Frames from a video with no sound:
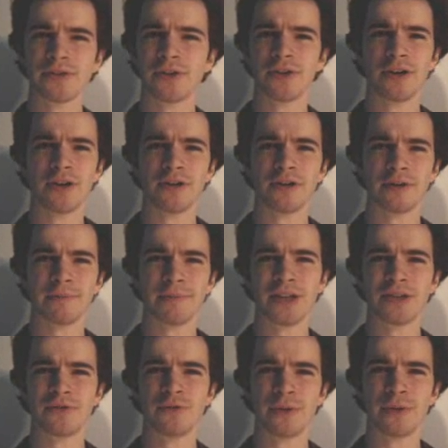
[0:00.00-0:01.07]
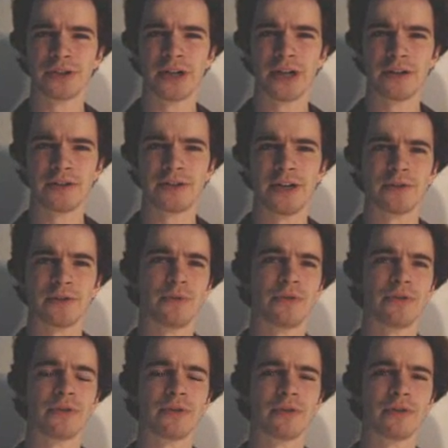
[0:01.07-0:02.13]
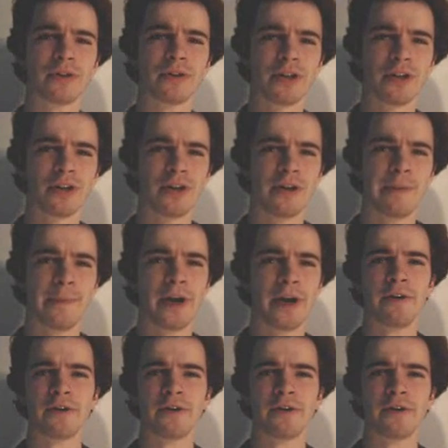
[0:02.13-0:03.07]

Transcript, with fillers: to call or make too much contact with the girl, but